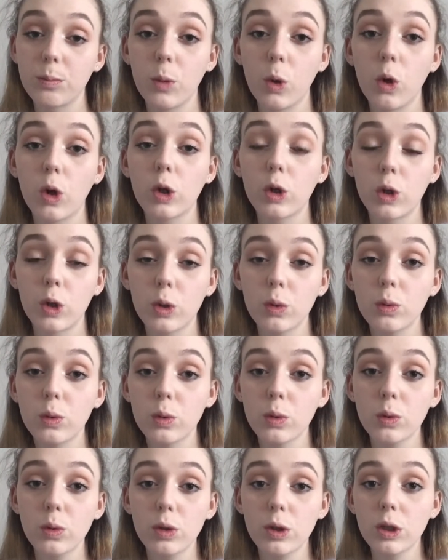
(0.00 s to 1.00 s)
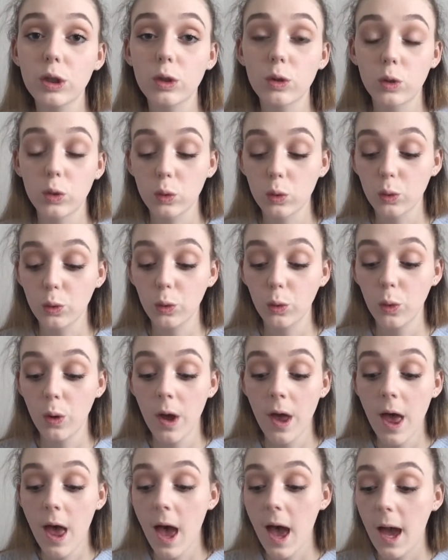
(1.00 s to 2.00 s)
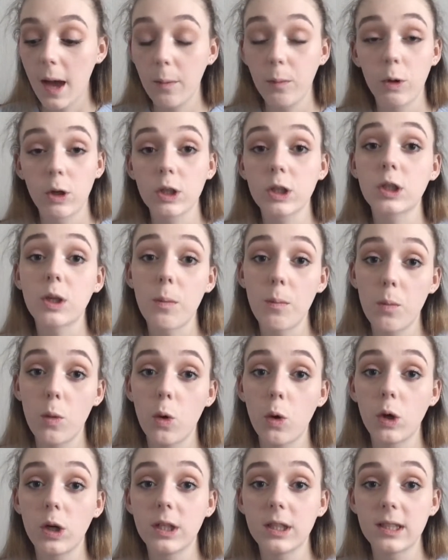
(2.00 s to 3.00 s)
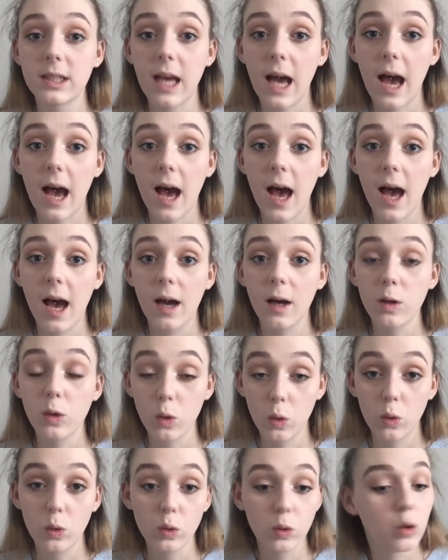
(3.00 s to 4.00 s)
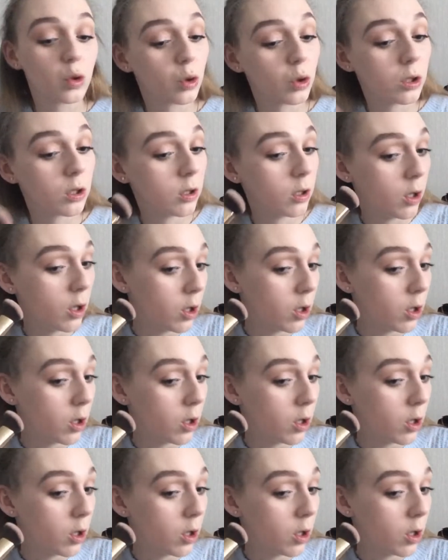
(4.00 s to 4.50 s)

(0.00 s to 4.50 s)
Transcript: more cool toned, so it works more as a contour.